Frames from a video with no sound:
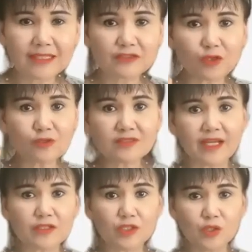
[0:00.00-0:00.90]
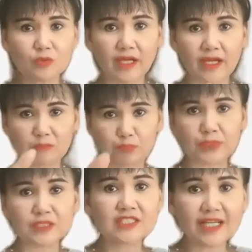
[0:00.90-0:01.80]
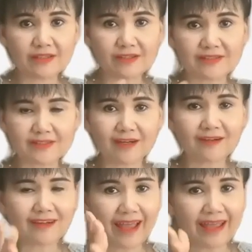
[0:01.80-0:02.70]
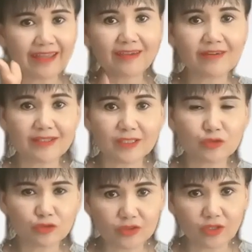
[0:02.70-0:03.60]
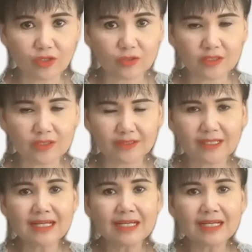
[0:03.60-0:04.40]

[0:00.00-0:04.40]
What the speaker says: so that you can project yourself accurately to the audience.